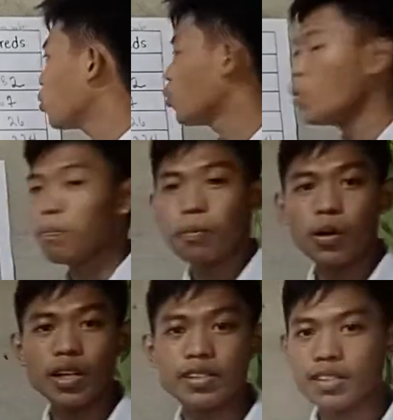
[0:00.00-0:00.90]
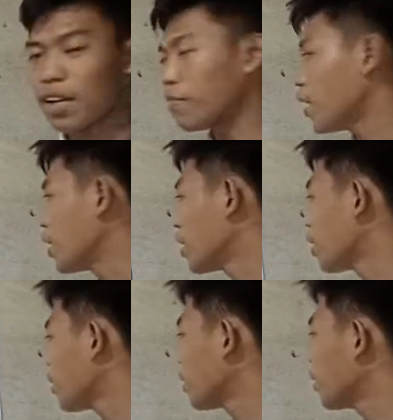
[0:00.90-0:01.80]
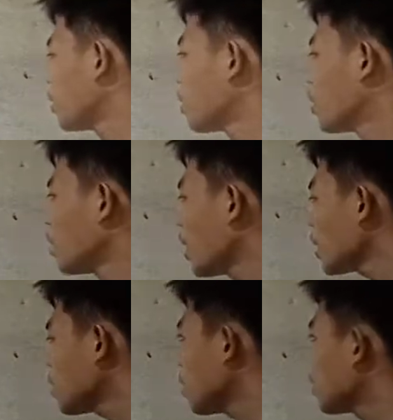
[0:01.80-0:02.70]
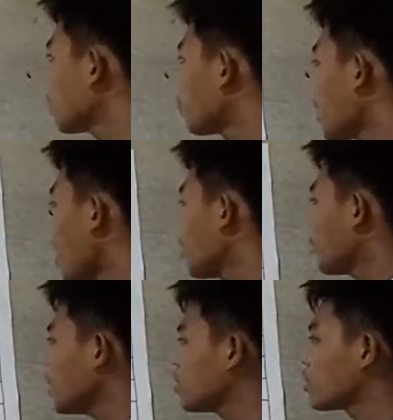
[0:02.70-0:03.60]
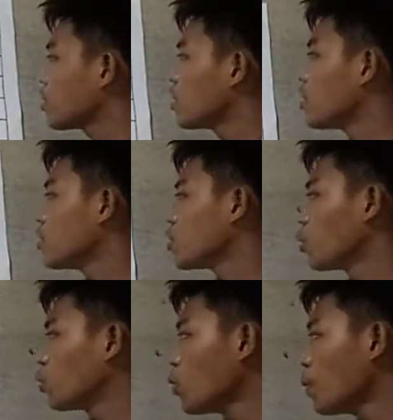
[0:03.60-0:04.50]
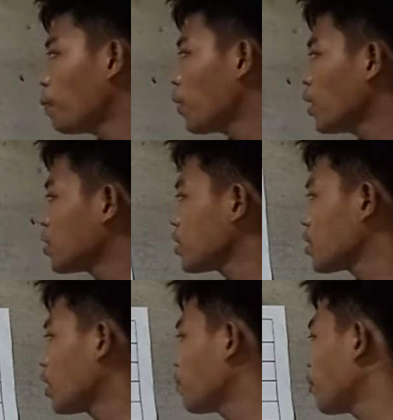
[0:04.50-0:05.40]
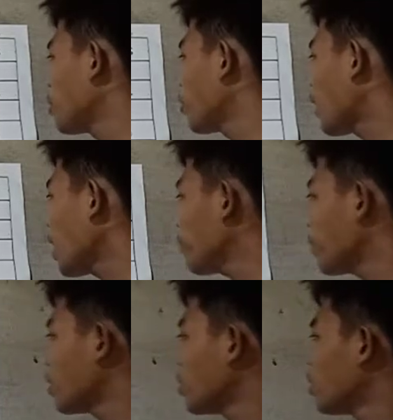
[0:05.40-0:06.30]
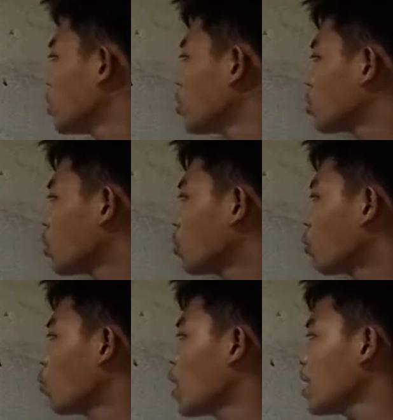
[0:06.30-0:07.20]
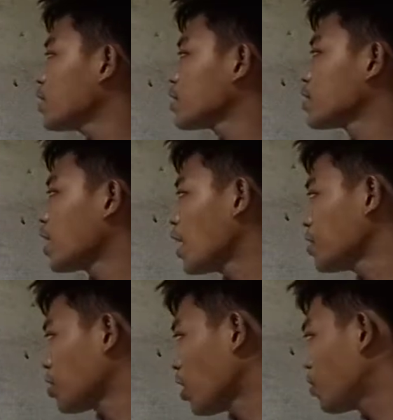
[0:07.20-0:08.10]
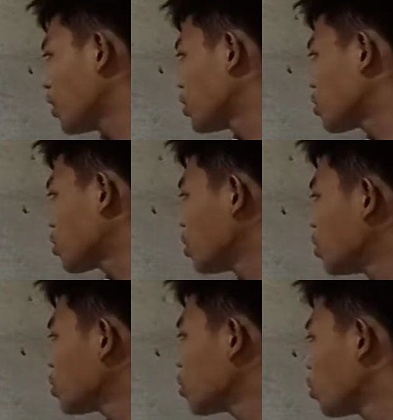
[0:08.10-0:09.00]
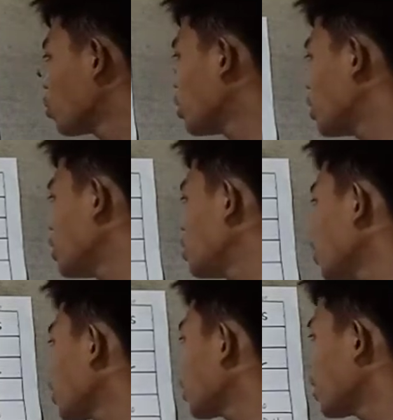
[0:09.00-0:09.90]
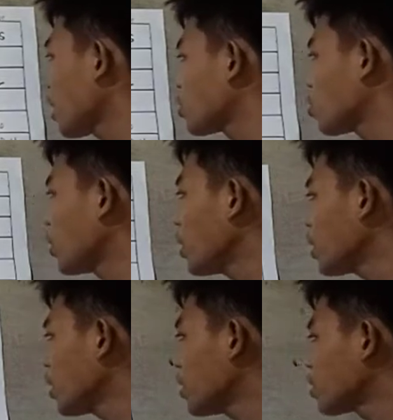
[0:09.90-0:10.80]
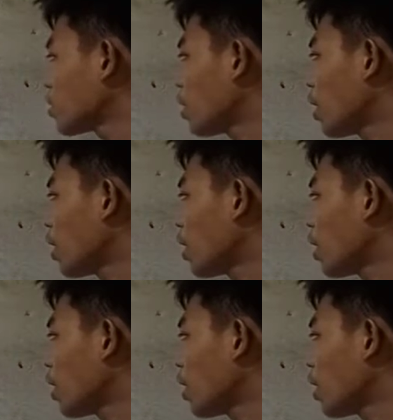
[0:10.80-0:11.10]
2.7. Next is for the hundreds. So 2.655. So ones, tens, hundreds. So the digit next to it is